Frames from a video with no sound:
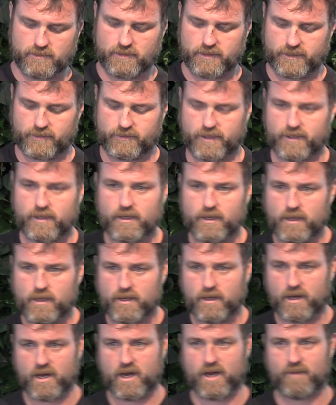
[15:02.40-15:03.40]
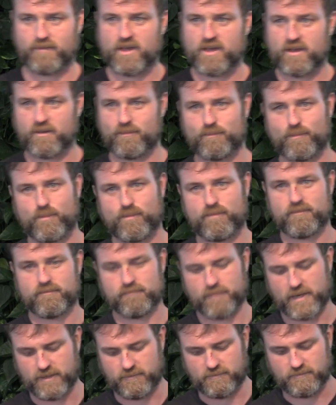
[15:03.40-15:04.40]
clearly.
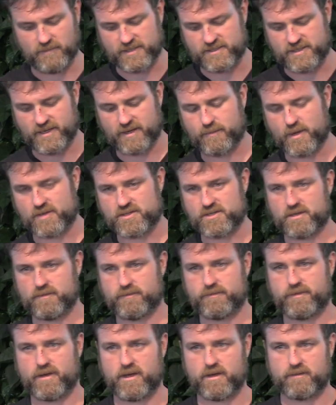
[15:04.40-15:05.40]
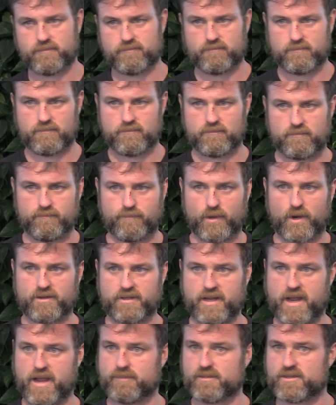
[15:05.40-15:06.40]
Me listing a bunch of
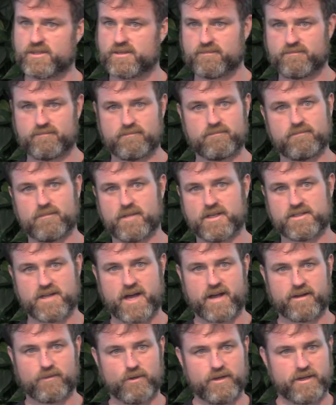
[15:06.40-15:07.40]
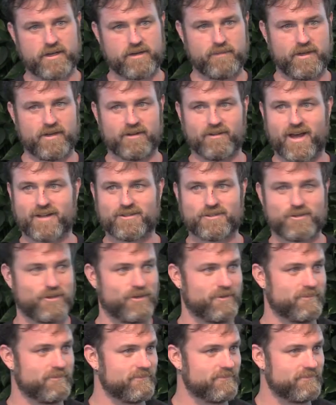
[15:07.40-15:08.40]
bird names is not really going to mean a lot to
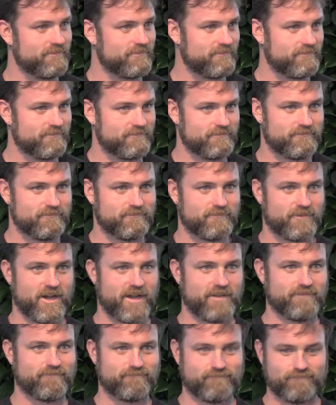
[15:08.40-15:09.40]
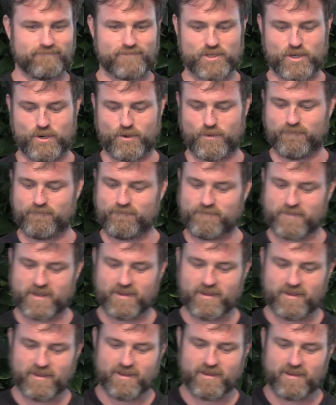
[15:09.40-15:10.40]
you, right? So
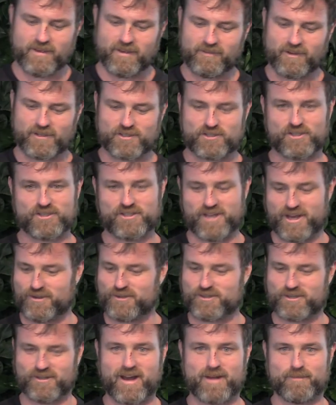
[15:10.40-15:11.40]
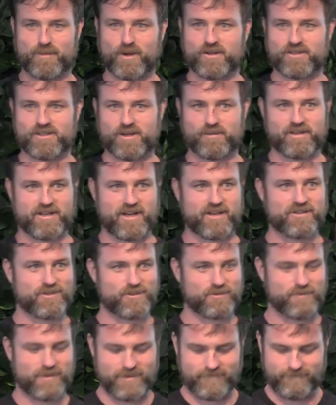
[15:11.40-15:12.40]
let's just say there's a lot of birds that we test
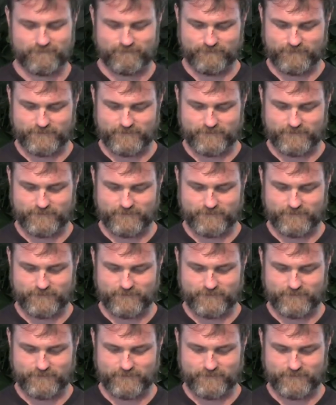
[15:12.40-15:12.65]
as well.